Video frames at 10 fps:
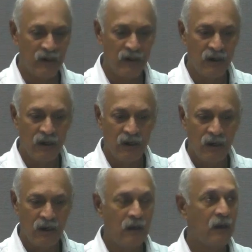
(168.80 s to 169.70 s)
Do
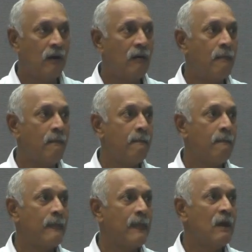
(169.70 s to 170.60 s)
you have pictures?
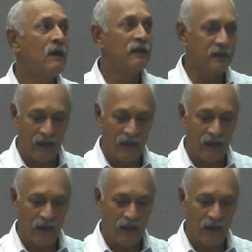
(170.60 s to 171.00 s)
Pictures that can